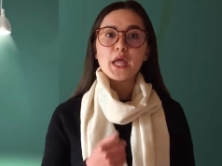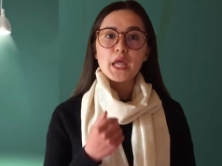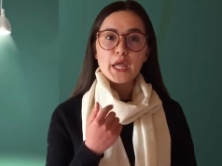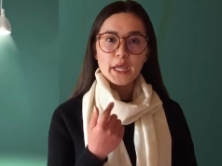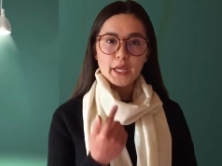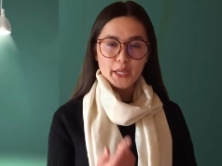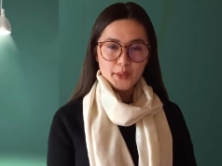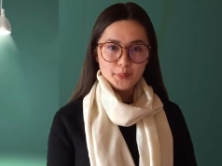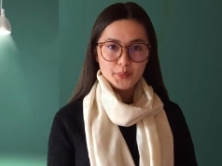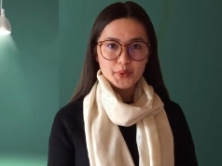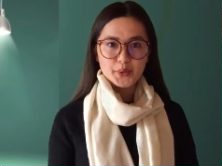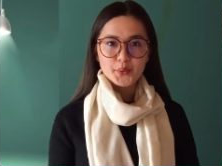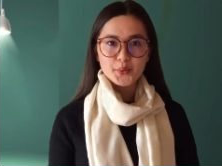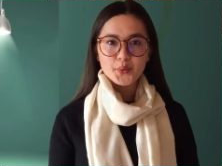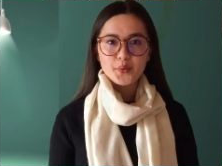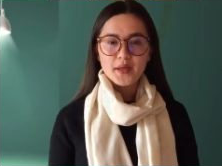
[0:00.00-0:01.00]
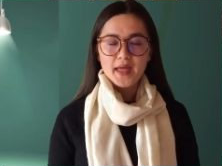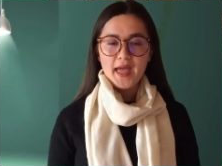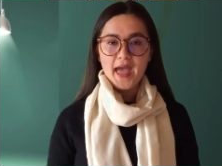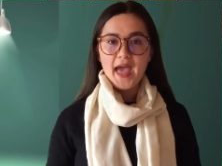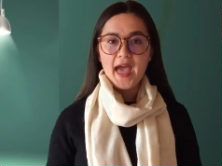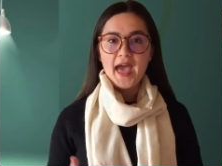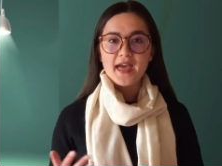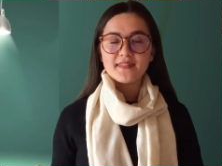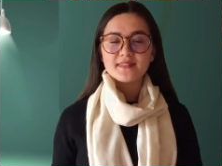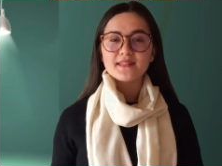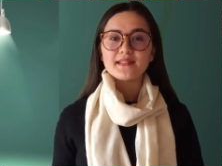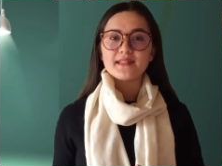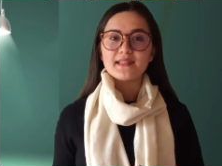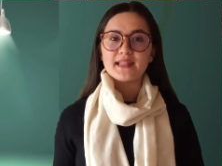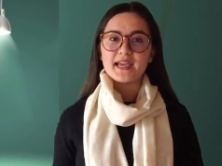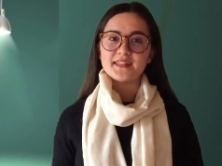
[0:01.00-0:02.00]
Hebrew, and
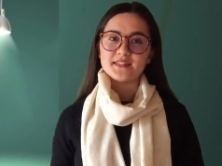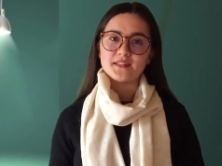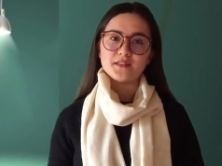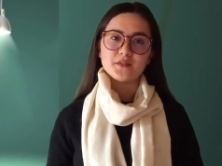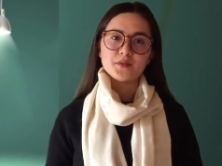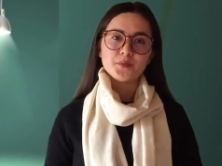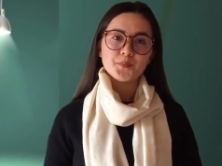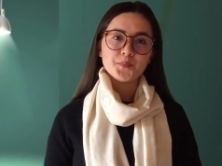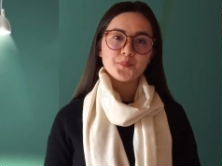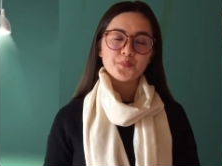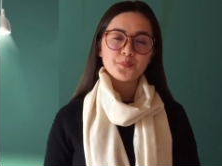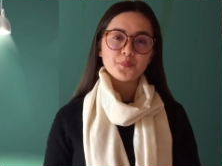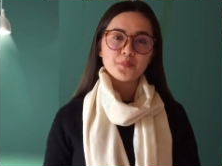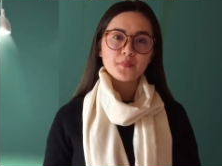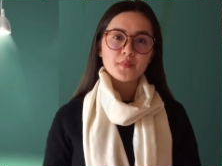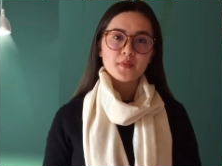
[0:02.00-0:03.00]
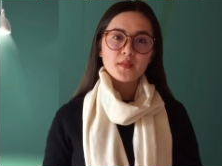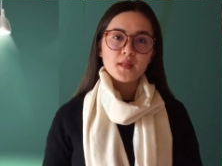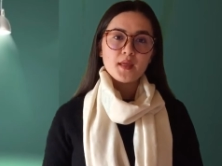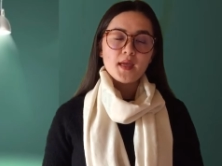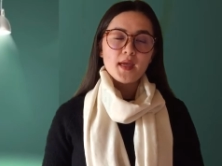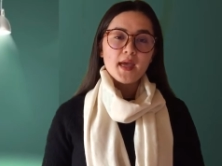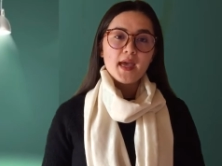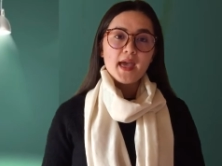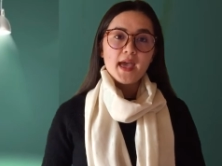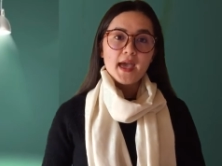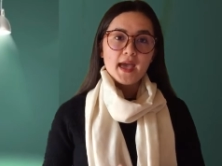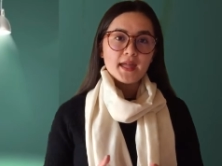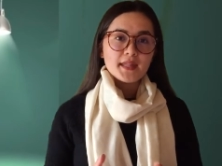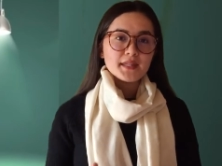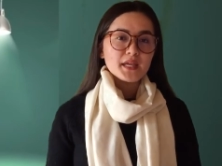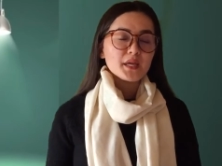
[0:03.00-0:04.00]
Latin.
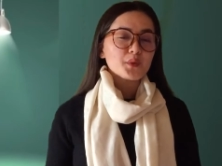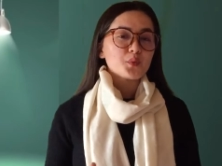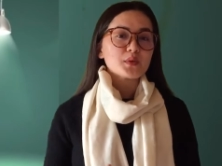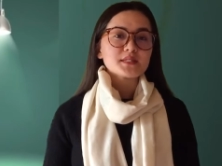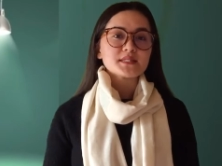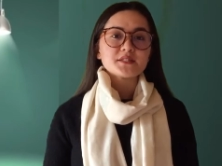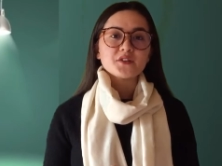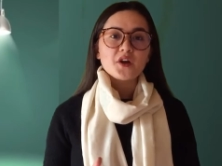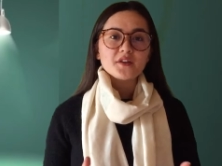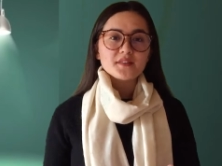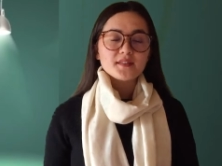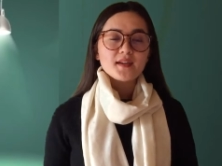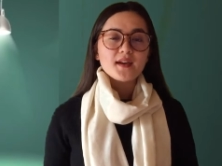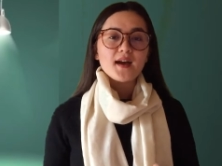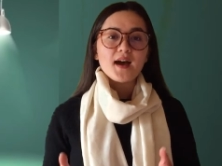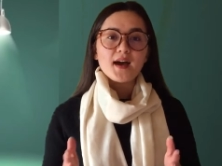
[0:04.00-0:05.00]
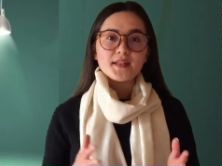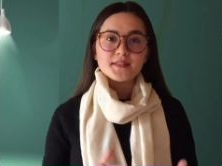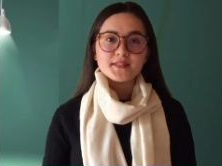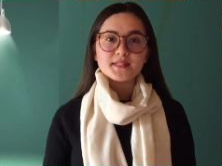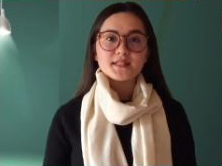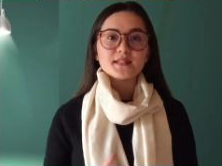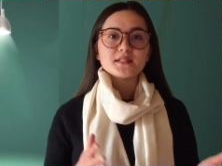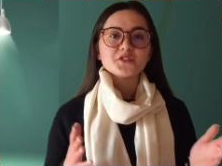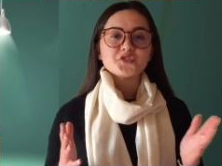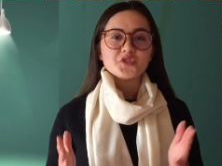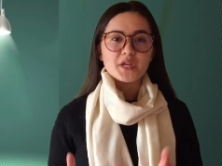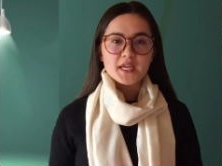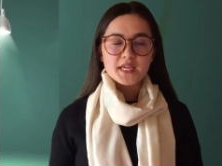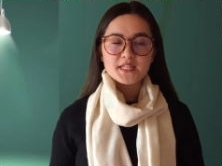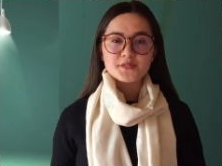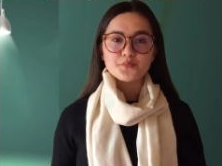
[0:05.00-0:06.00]
And it was not until
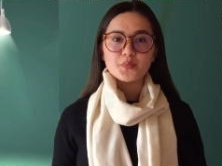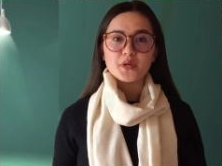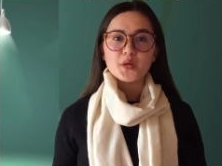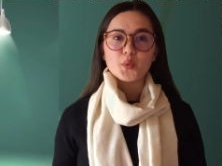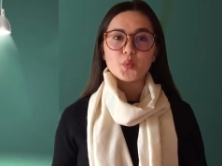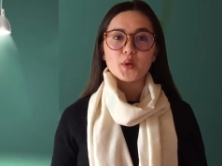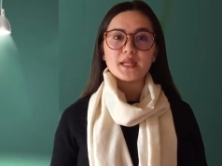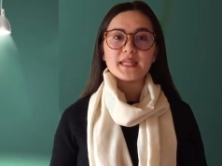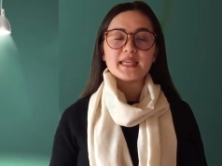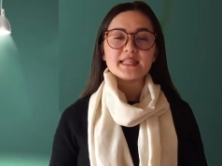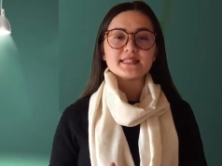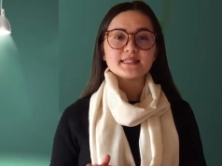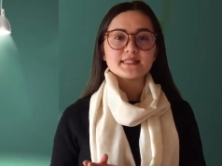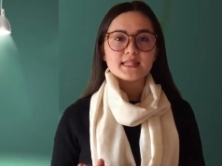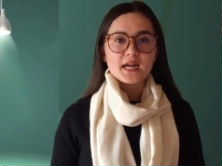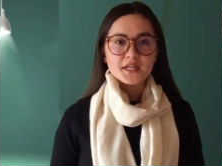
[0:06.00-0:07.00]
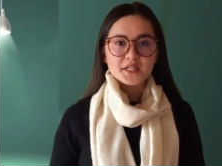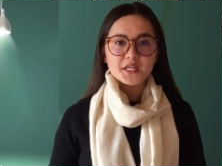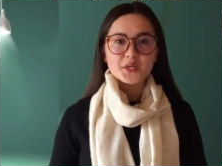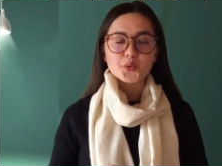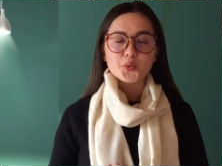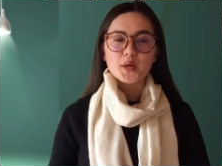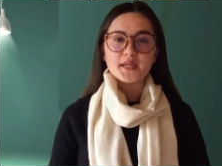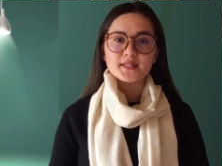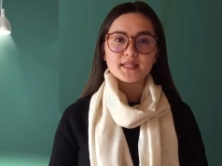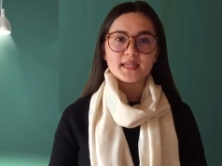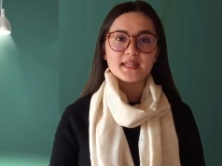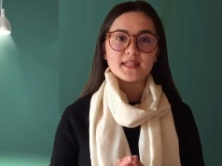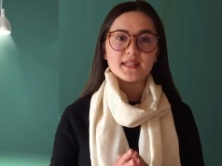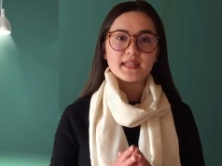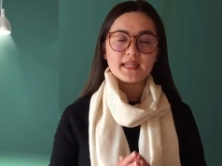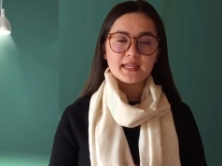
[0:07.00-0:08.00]
Shakespeare when he started writing
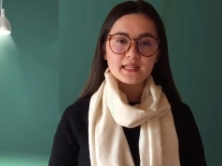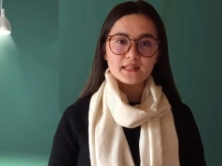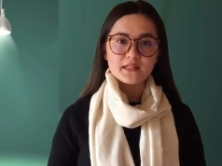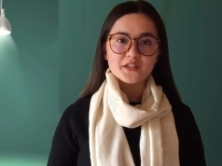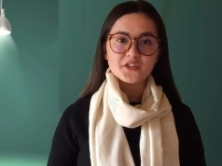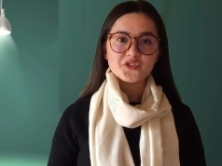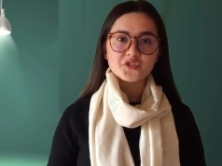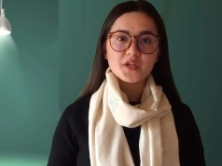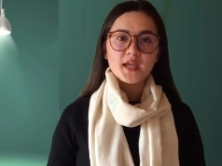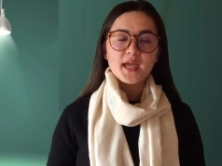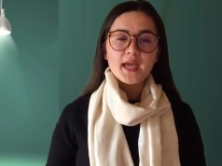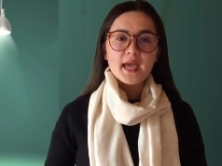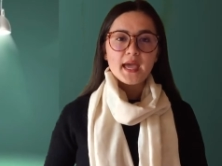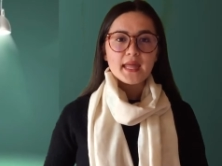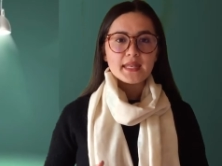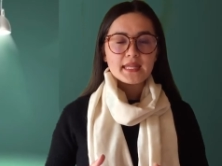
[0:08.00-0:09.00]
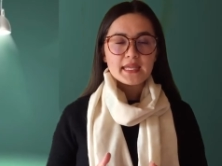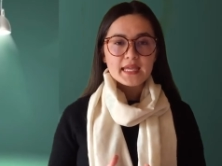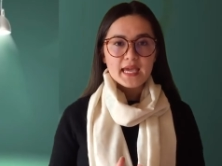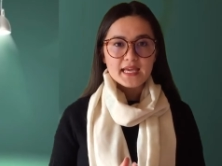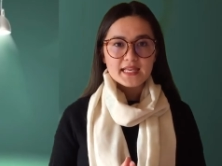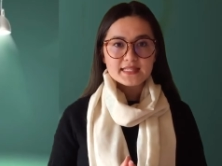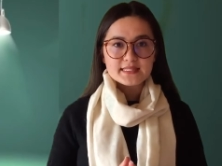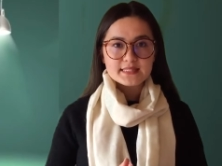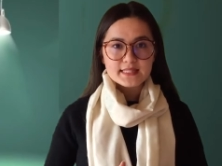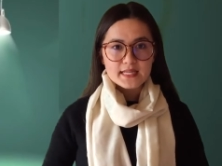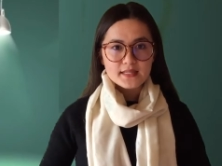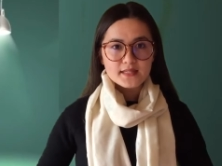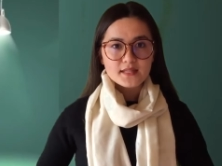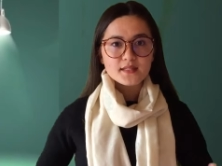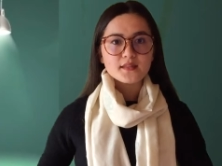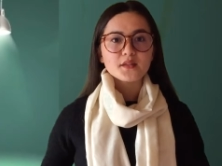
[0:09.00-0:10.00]
in English and he
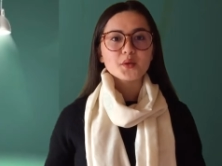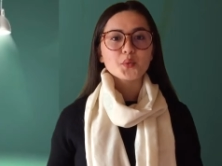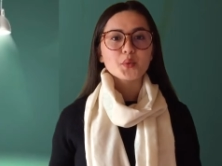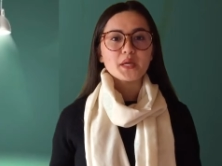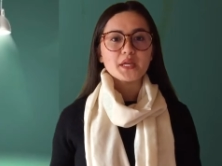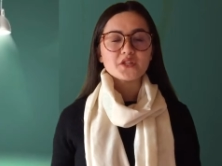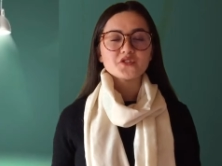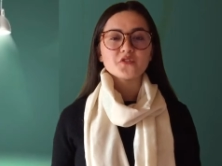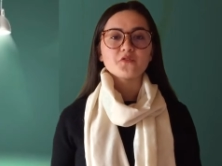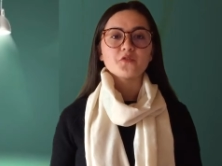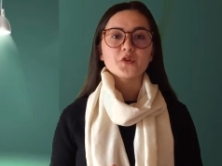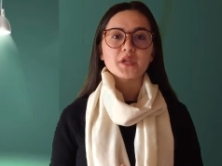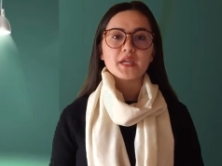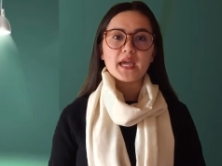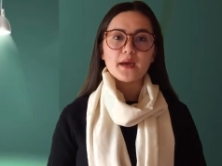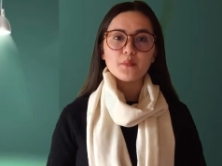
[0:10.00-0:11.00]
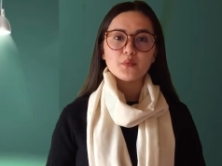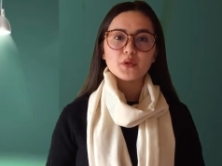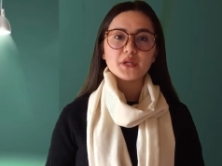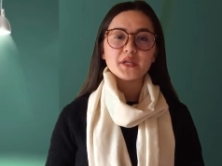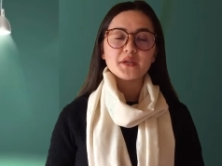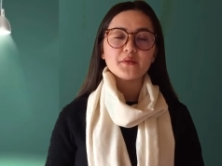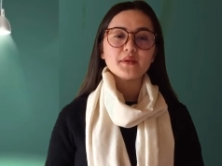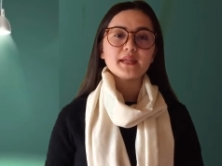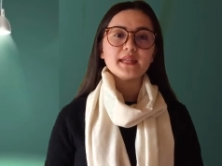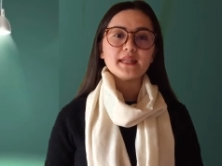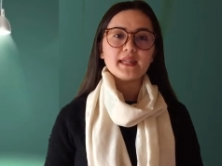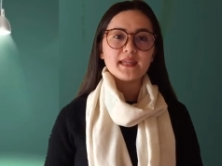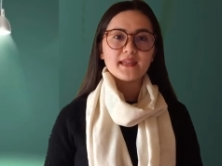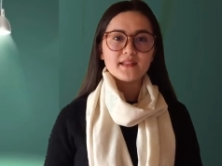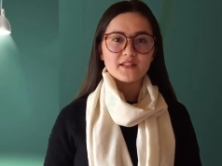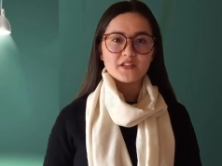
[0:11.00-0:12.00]
extended the range of vocabulary in
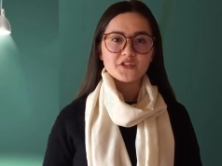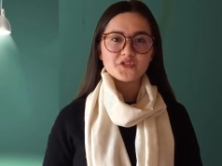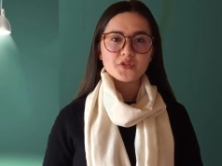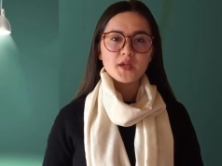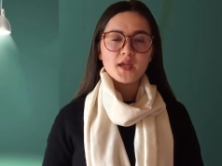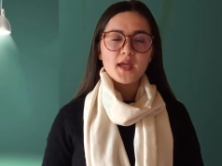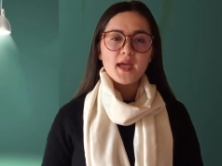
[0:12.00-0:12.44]
English,